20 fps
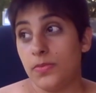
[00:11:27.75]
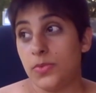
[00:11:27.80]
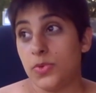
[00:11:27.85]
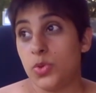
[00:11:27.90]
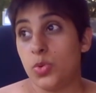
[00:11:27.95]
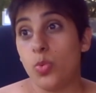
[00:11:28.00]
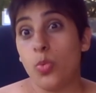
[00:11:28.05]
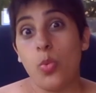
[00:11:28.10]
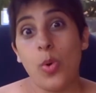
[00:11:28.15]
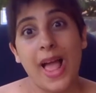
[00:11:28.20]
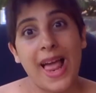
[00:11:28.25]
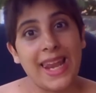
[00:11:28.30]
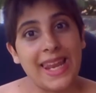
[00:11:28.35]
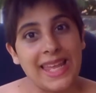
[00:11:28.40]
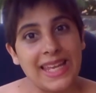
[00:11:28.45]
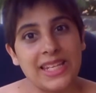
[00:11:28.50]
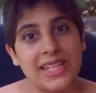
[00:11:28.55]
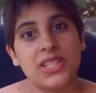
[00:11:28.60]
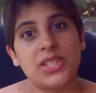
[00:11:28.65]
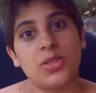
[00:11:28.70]

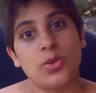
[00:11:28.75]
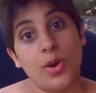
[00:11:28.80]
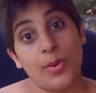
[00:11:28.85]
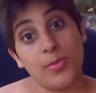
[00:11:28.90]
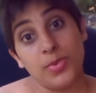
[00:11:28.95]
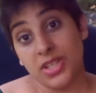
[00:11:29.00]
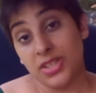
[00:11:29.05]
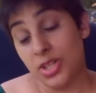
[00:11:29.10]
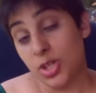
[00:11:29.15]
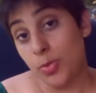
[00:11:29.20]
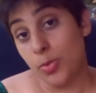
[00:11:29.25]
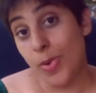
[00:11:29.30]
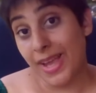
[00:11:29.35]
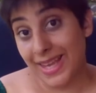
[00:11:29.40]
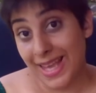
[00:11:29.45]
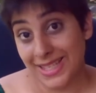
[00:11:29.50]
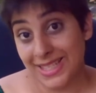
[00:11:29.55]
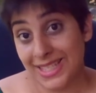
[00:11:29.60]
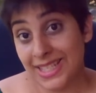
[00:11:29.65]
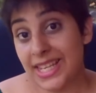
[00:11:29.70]
dwelling description that you might
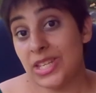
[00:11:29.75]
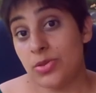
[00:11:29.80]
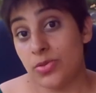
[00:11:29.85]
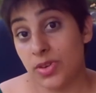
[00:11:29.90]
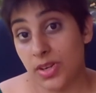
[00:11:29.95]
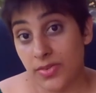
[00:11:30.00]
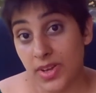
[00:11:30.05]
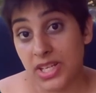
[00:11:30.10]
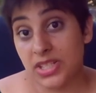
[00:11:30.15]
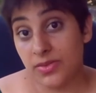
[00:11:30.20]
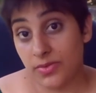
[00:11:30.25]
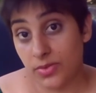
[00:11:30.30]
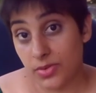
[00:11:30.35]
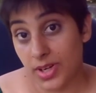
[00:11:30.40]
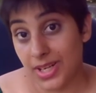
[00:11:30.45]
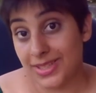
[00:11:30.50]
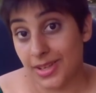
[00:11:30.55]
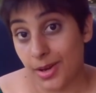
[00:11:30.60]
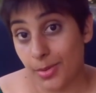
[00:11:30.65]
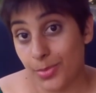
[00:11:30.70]
get in literary fiction, for
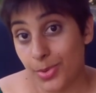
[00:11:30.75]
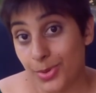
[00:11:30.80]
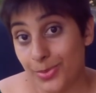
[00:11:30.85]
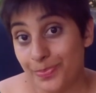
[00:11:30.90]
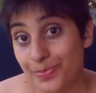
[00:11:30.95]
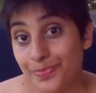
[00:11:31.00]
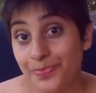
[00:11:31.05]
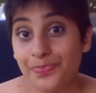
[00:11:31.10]
example.